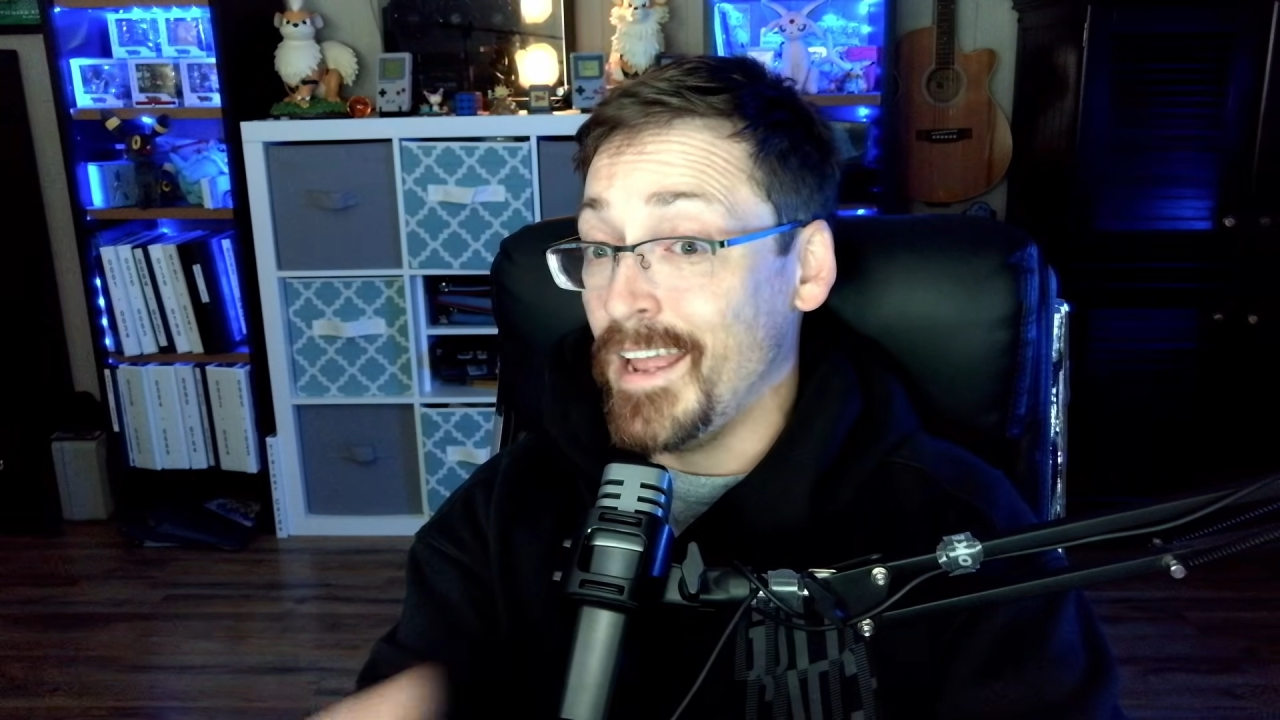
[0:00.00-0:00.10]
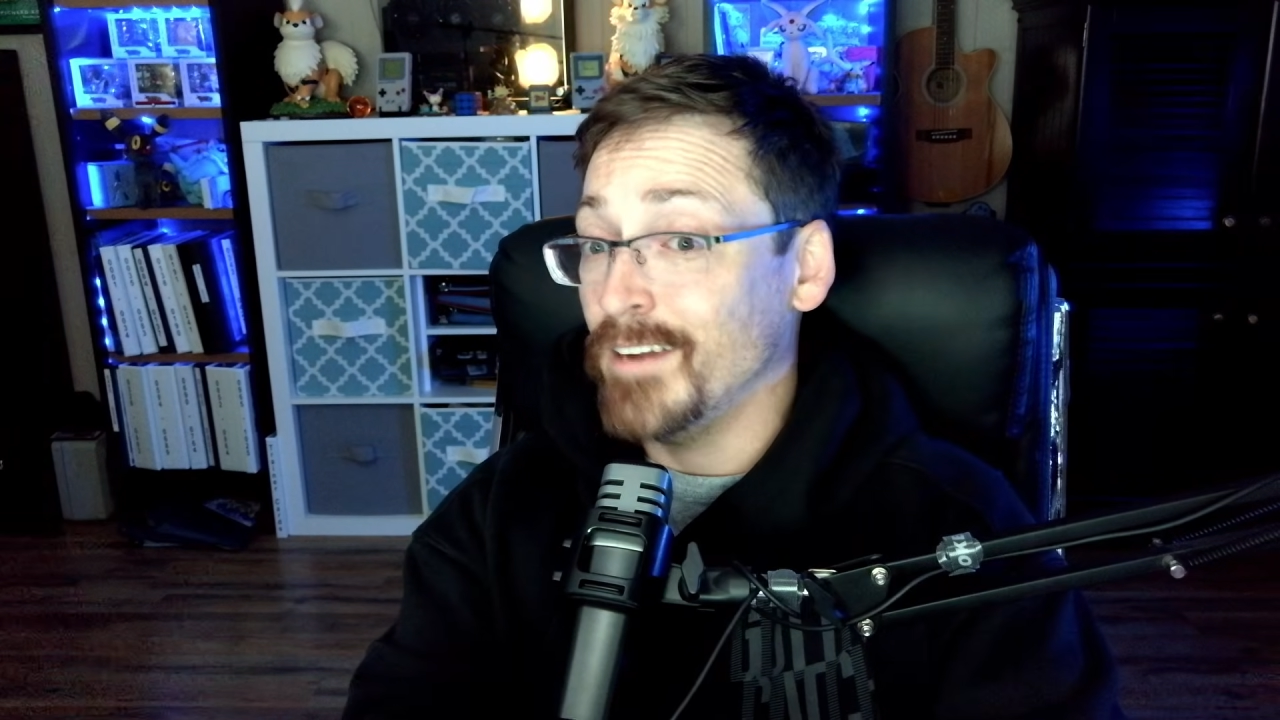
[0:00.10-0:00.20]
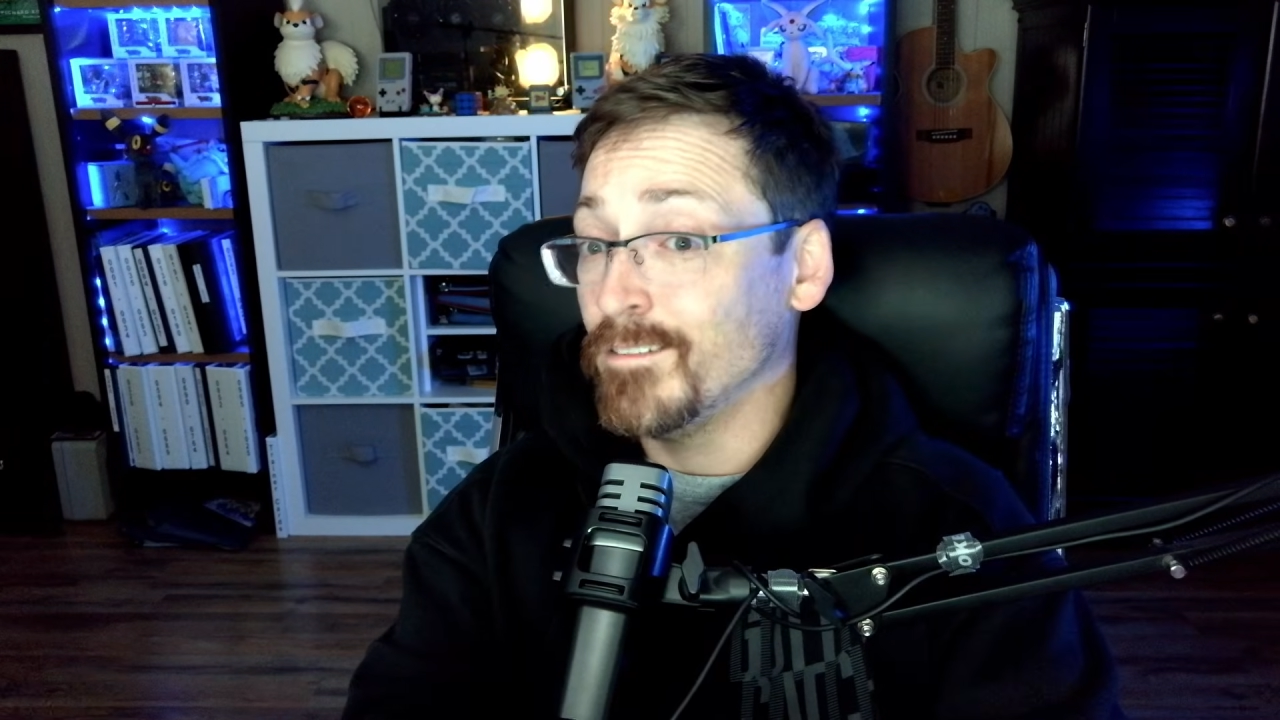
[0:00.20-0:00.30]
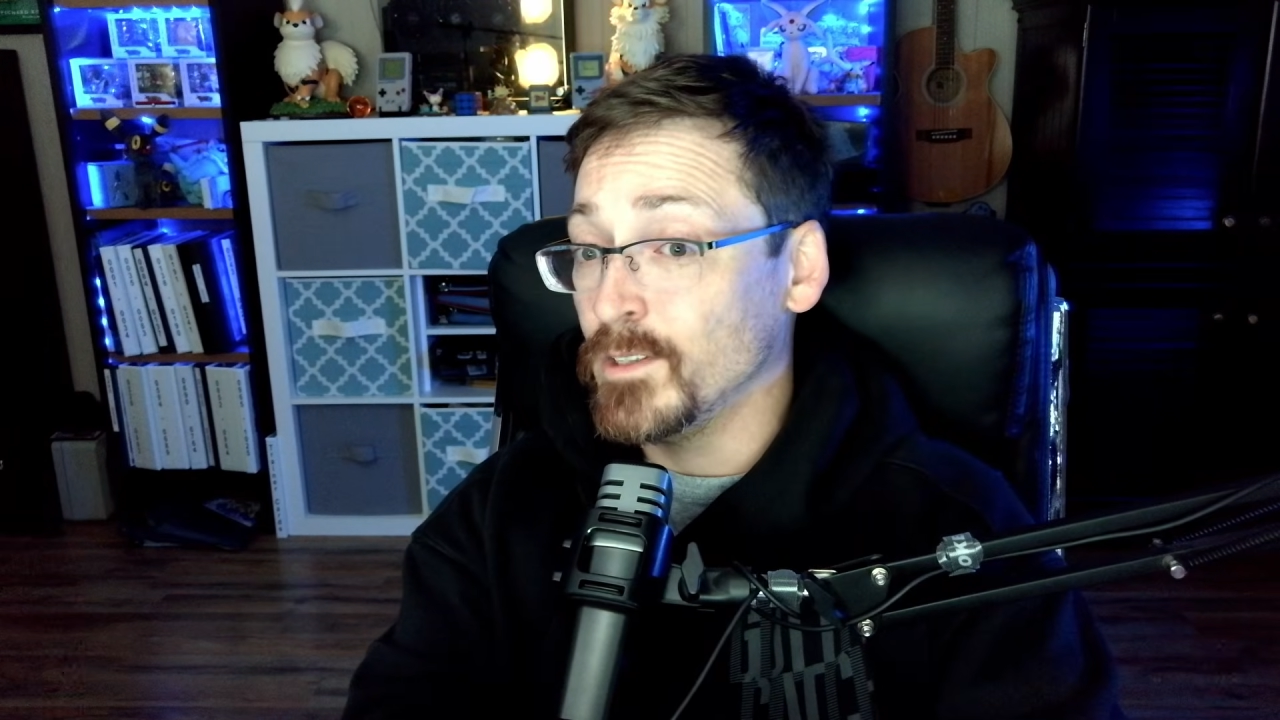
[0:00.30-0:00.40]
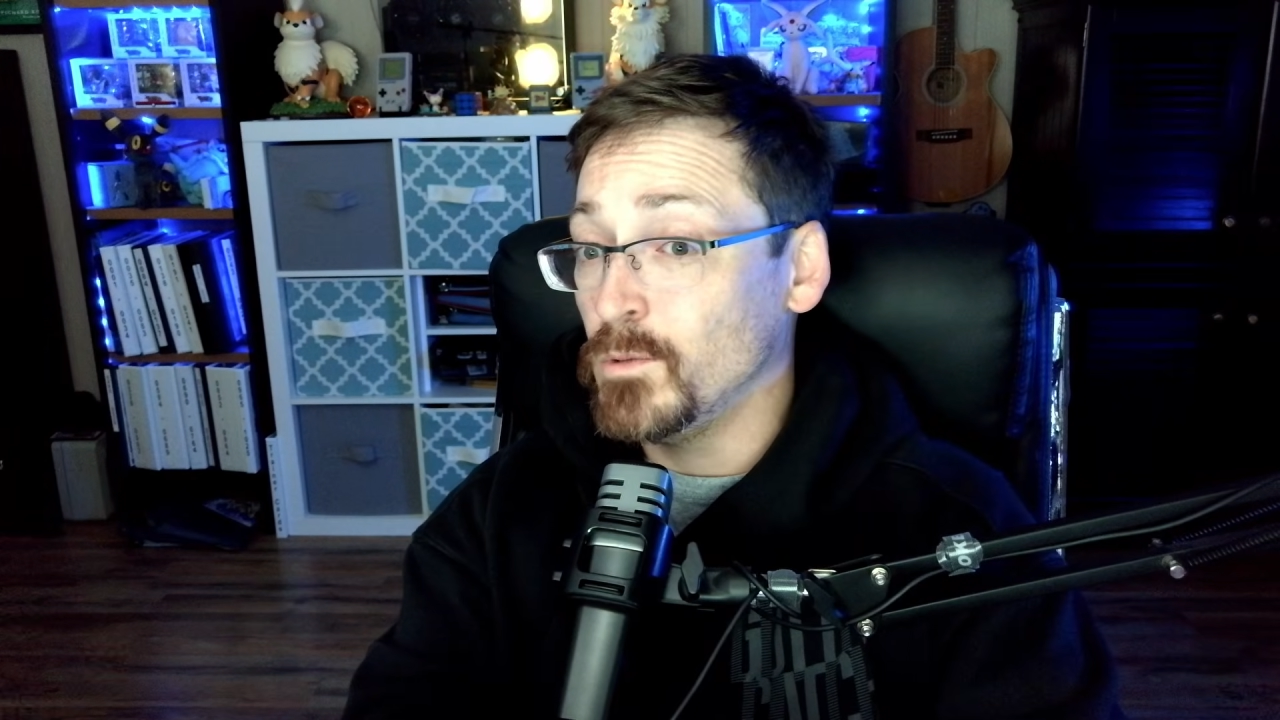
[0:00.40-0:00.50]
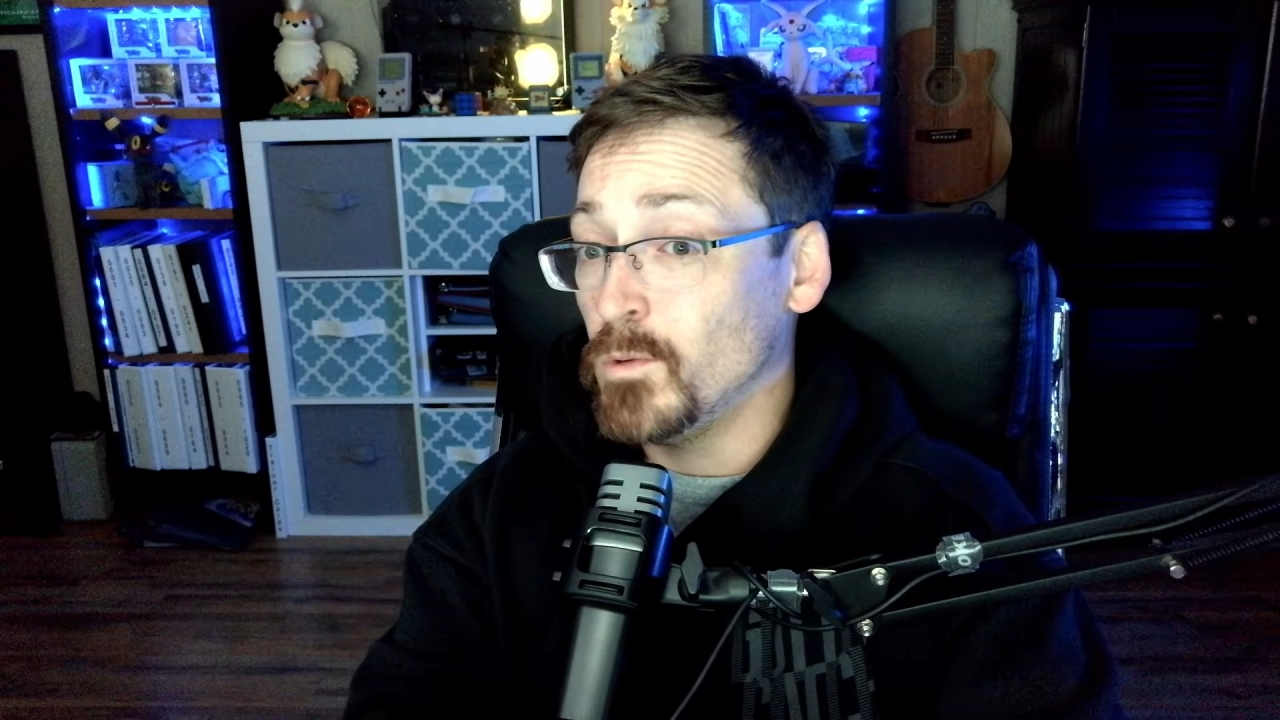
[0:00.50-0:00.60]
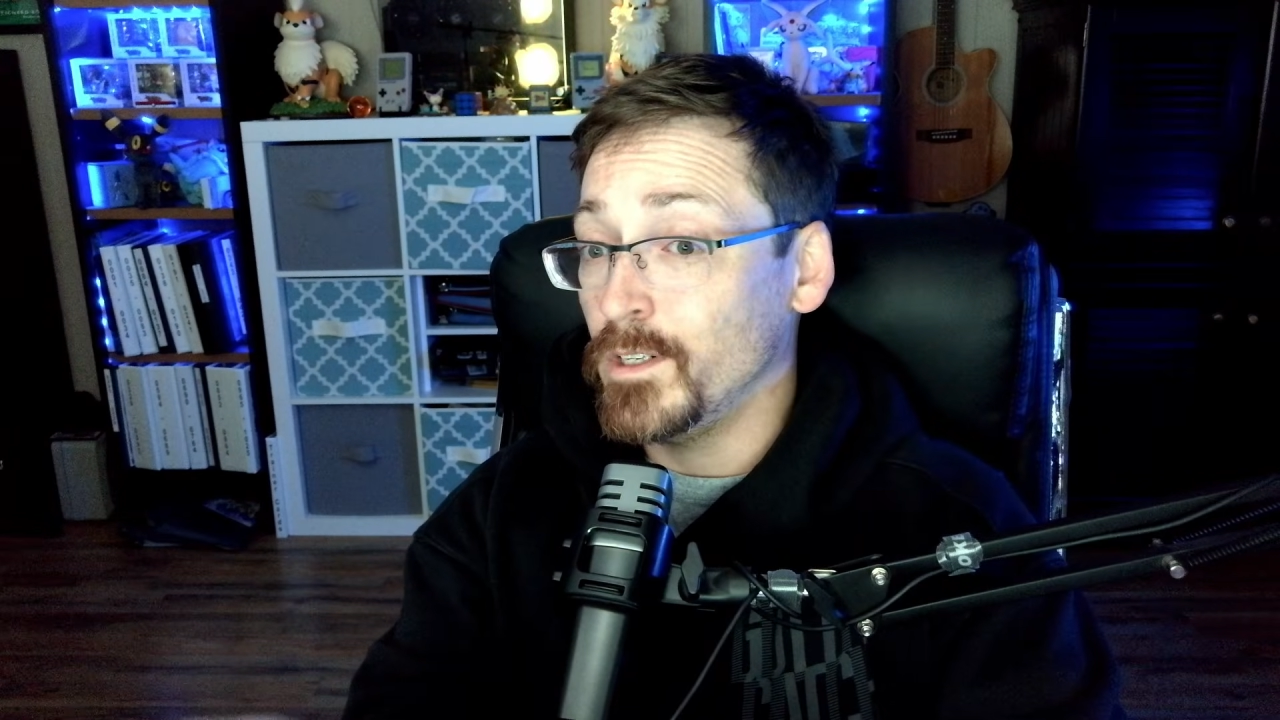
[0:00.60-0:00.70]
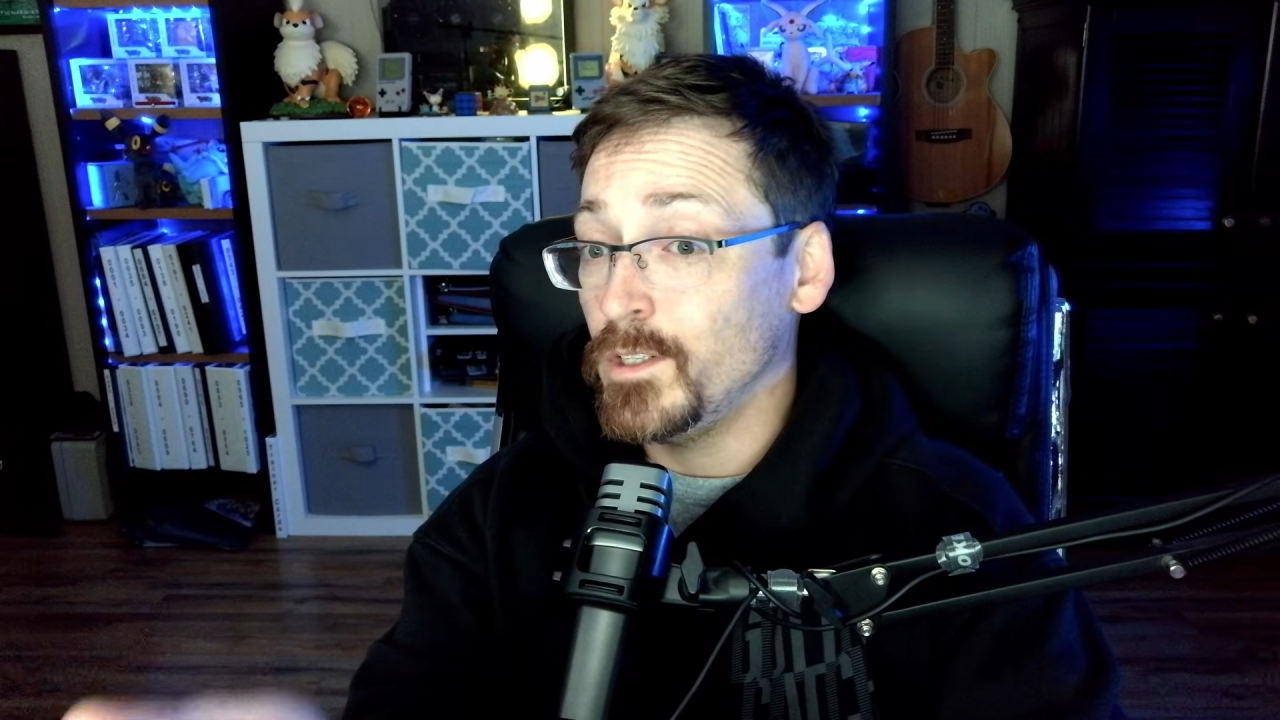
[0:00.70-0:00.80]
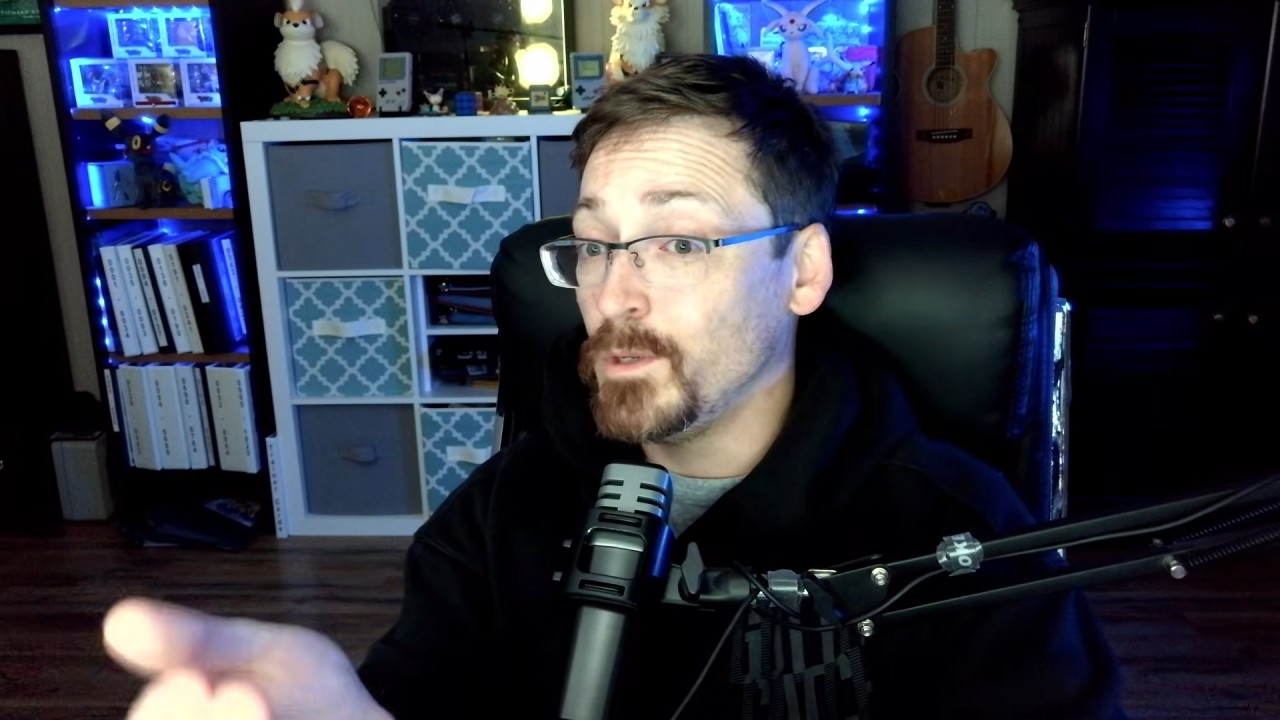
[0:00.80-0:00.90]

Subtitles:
everyone